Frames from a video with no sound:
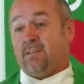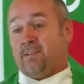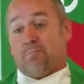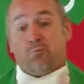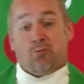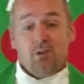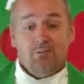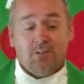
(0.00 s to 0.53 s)
the
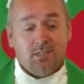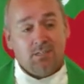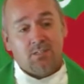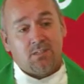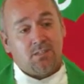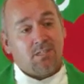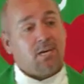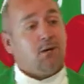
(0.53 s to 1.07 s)

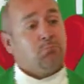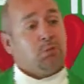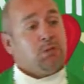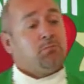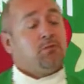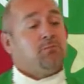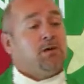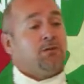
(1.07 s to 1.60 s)
privilege to tell
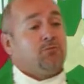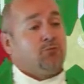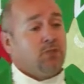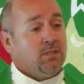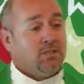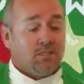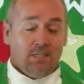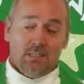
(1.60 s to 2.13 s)
people about
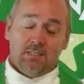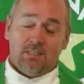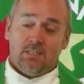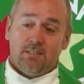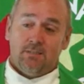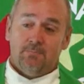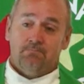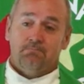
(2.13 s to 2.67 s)

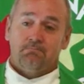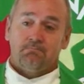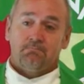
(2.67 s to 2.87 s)
Jesus.